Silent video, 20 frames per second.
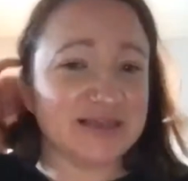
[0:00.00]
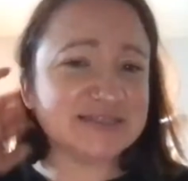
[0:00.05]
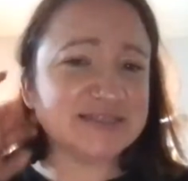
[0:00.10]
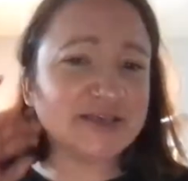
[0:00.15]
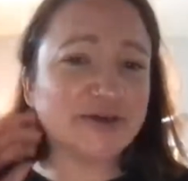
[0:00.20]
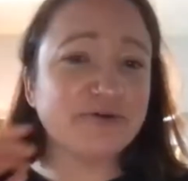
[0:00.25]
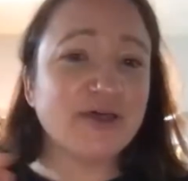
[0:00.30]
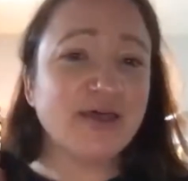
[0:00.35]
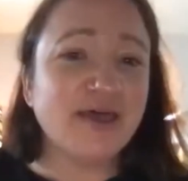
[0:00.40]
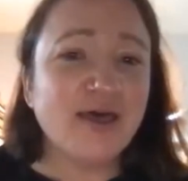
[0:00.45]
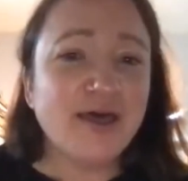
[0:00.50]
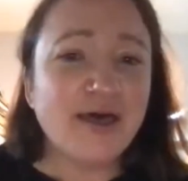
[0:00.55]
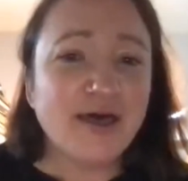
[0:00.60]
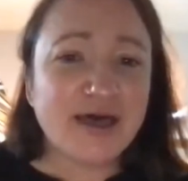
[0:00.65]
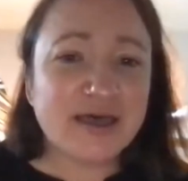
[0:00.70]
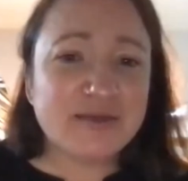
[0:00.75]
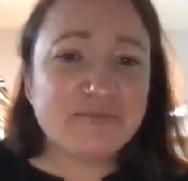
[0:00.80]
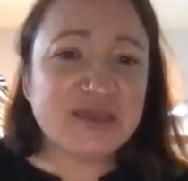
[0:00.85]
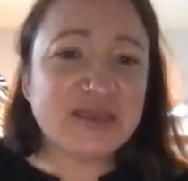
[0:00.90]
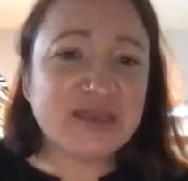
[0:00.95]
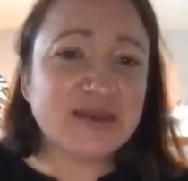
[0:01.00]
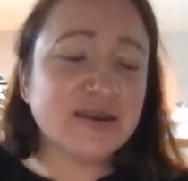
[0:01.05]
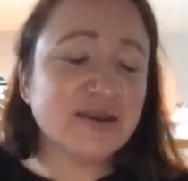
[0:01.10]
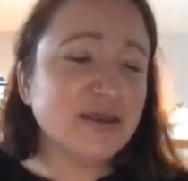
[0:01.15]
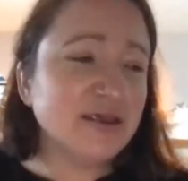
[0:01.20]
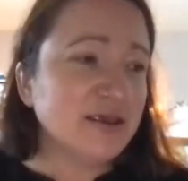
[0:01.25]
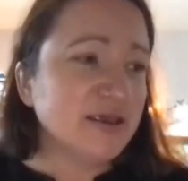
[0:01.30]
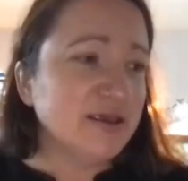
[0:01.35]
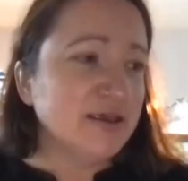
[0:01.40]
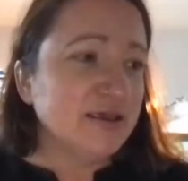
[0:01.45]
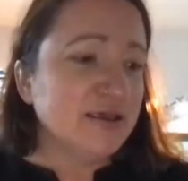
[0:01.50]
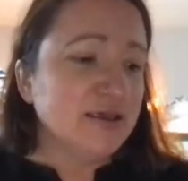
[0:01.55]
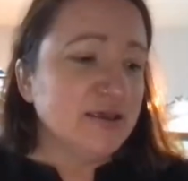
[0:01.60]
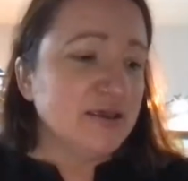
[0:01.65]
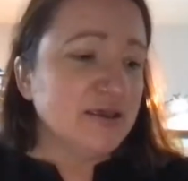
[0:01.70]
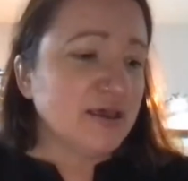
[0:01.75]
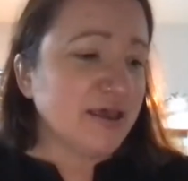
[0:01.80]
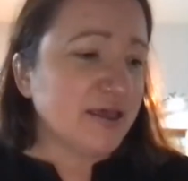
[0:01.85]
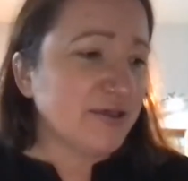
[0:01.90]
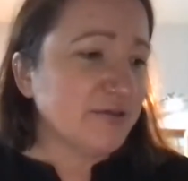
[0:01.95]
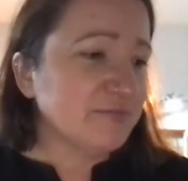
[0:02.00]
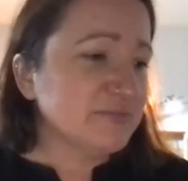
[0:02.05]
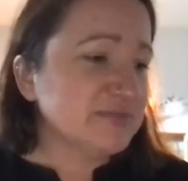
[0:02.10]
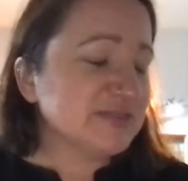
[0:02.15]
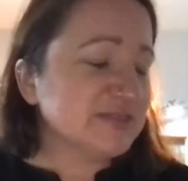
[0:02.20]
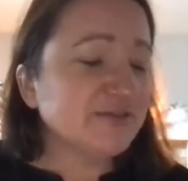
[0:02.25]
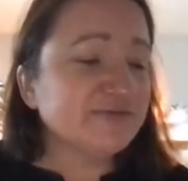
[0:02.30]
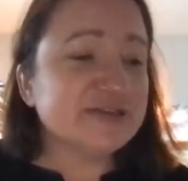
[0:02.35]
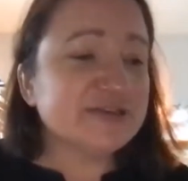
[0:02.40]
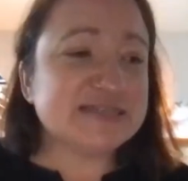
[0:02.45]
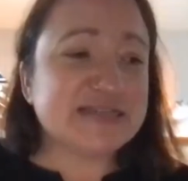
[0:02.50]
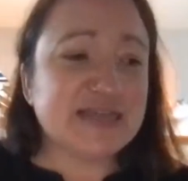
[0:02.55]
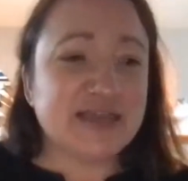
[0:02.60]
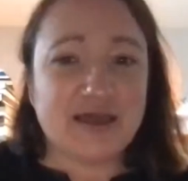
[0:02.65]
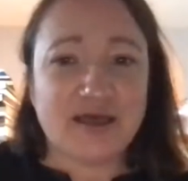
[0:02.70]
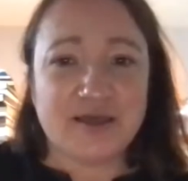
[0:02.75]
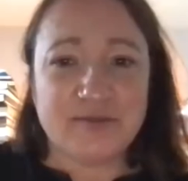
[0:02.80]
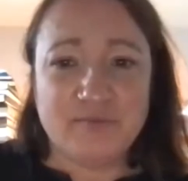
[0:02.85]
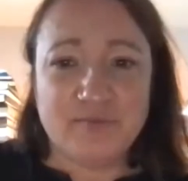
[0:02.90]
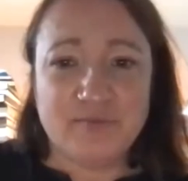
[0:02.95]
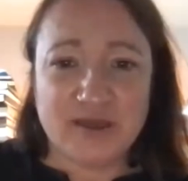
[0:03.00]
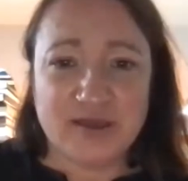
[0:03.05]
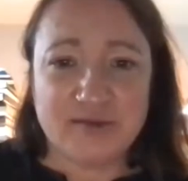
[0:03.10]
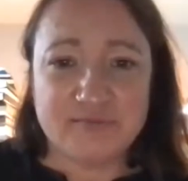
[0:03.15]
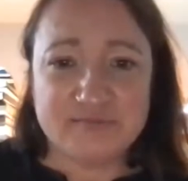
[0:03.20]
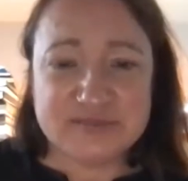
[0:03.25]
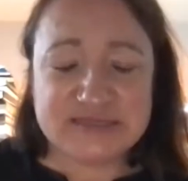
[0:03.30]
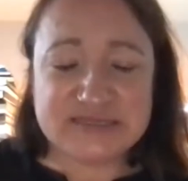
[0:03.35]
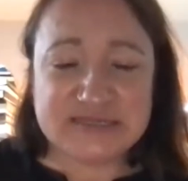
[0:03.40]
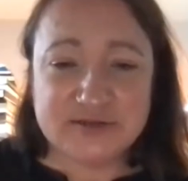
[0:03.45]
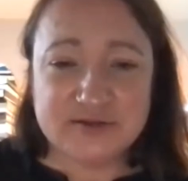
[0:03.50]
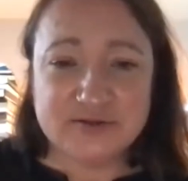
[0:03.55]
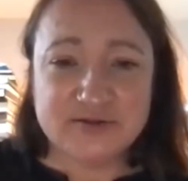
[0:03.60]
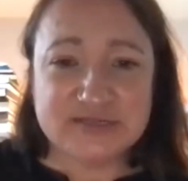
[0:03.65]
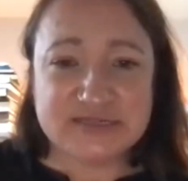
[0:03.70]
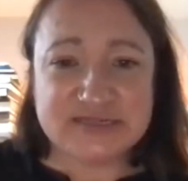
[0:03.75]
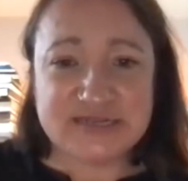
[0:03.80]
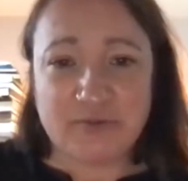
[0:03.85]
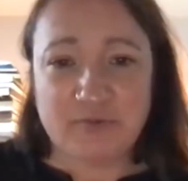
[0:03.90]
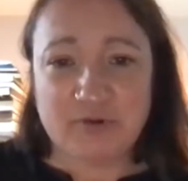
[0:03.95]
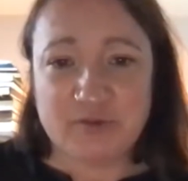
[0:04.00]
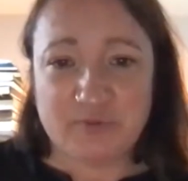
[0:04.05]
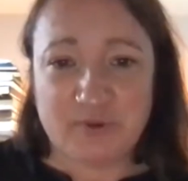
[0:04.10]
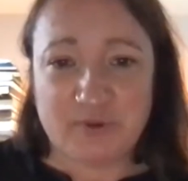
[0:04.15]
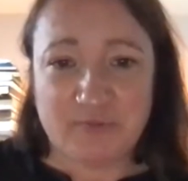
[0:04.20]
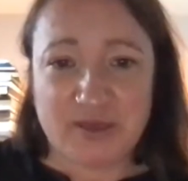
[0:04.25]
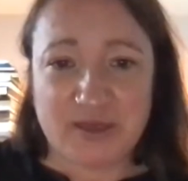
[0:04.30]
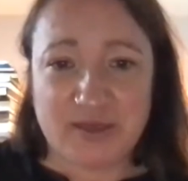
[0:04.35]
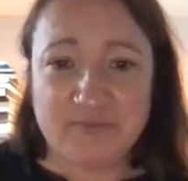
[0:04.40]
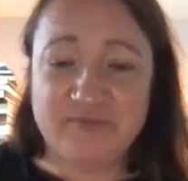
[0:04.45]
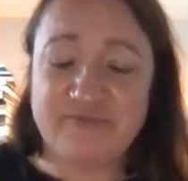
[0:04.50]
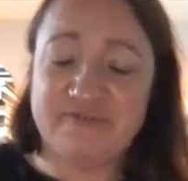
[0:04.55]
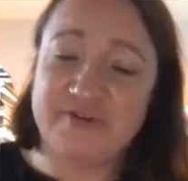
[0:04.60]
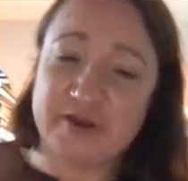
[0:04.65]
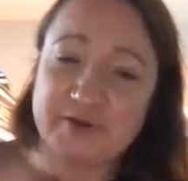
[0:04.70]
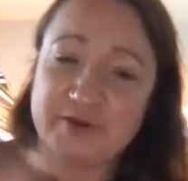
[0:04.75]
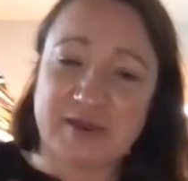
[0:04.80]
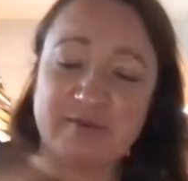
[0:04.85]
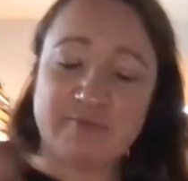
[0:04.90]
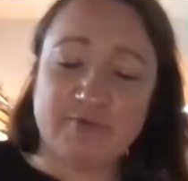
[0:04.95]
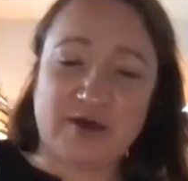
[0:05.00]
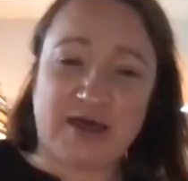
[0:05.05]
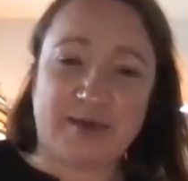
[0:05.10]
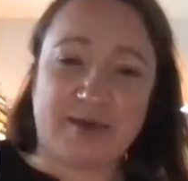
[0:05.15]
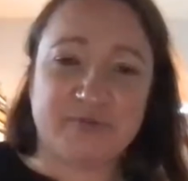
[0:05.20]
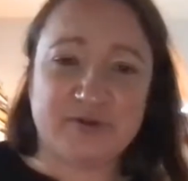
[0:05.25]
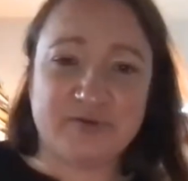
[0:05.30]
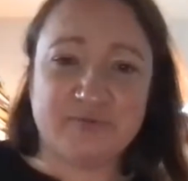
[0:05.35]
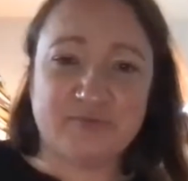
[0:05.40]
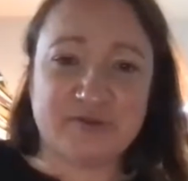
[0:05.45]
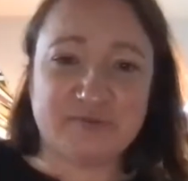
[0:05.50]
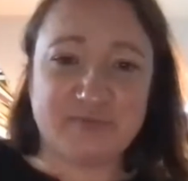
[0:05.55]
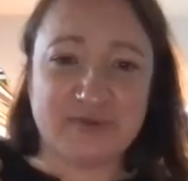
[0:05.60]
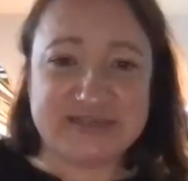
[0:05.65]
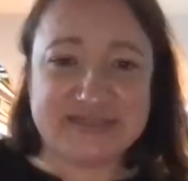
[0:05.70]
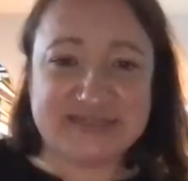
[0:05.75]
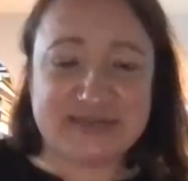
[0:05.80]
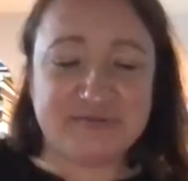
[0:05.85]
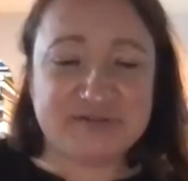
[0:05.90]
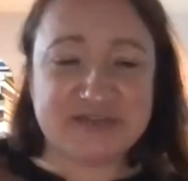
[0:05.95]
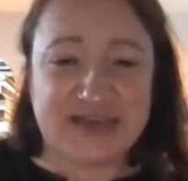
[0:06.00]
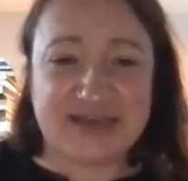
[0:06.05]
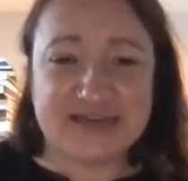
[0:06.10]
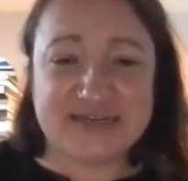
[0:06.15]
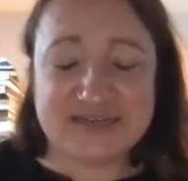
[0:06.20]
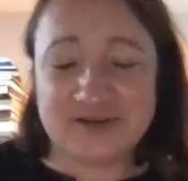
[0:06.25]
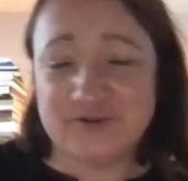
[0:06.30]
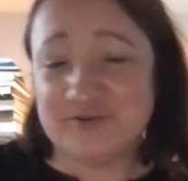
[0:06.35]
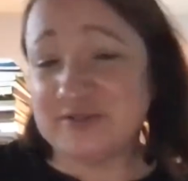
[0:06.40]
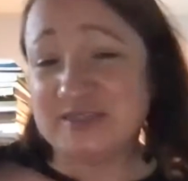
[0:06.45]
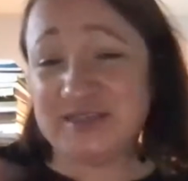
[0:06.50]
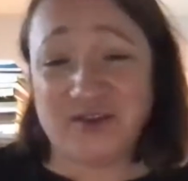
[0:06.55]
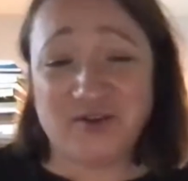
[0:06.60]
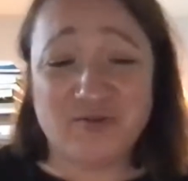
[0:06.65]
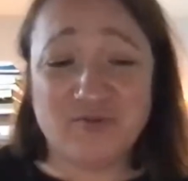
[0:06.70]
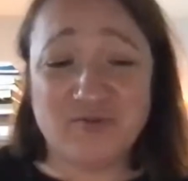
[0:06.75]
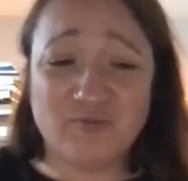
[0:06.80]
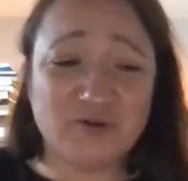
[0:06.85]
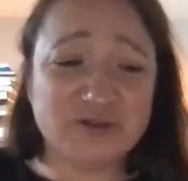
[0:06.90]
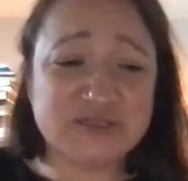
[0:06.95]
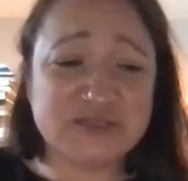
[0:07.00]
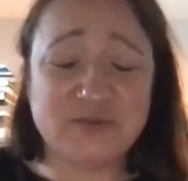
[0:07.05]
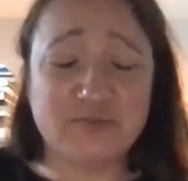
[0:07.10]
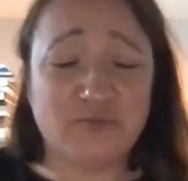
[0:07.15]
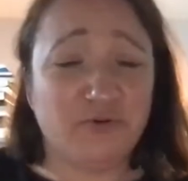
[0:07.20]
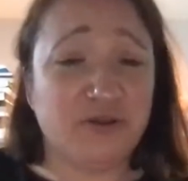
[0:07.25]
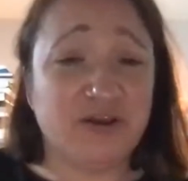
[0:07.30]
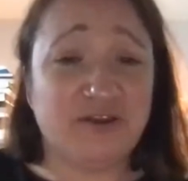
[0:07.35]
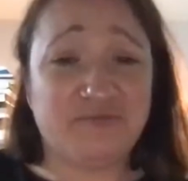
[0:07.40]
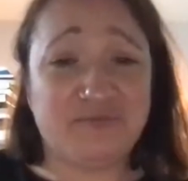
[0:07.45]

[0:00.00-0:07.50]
So I'm in. Yeah. Um, so obviously, I'm I'm still staying with my mum, following what happened with my stepdad, and also what's the point mm. of hmm.